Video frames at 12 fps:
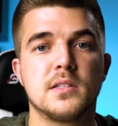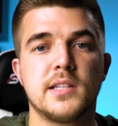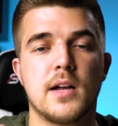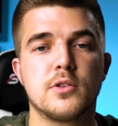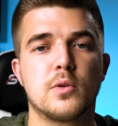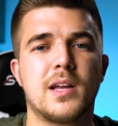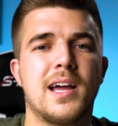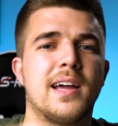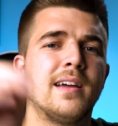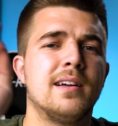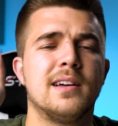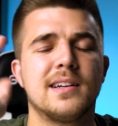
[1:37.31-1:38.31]
sounds
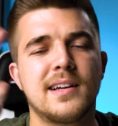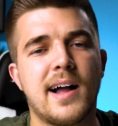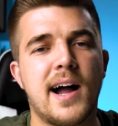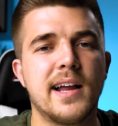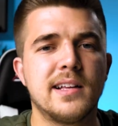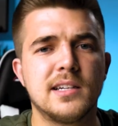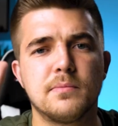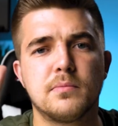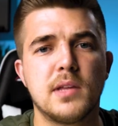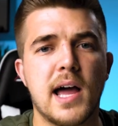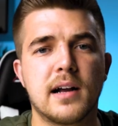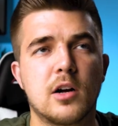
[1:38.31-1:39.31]
okay. Kind of
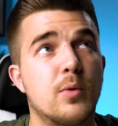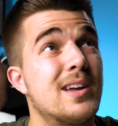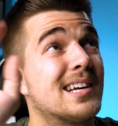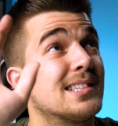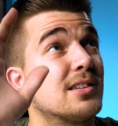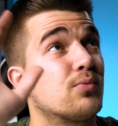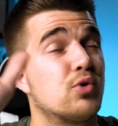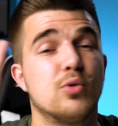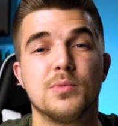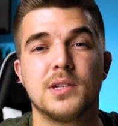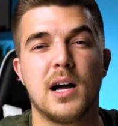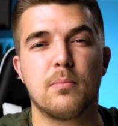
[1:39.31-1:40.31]
echoey because this
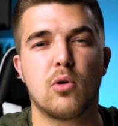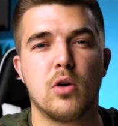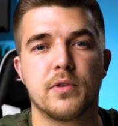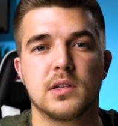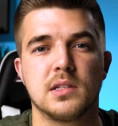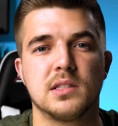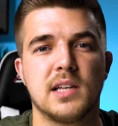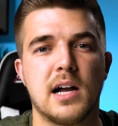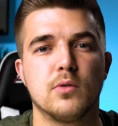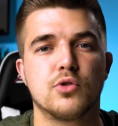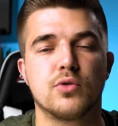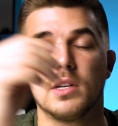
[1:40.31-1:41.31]
room's not perfectly
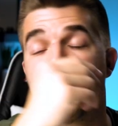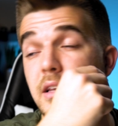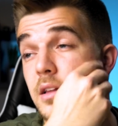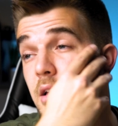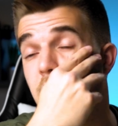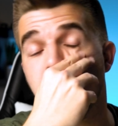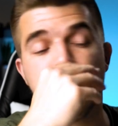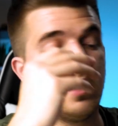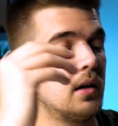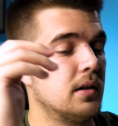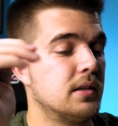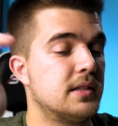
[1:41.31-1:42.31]
sound treated.
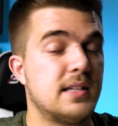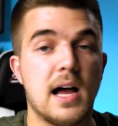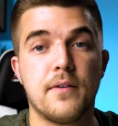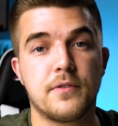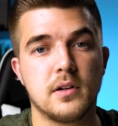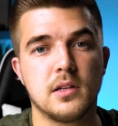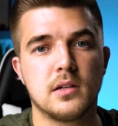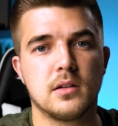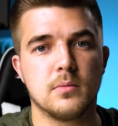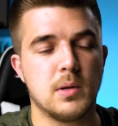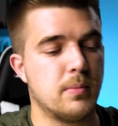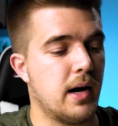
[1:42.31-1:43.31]
Definitely could
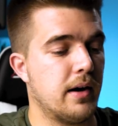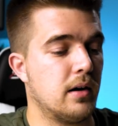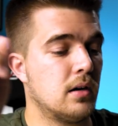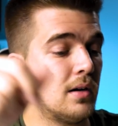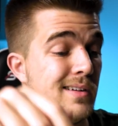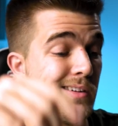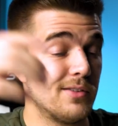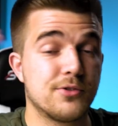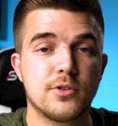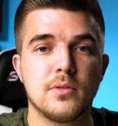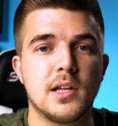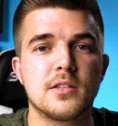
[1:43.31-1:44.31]
be better.
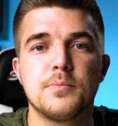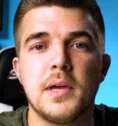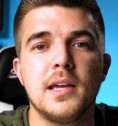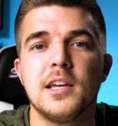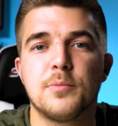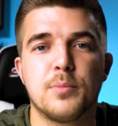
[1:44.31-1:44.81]
So let's make it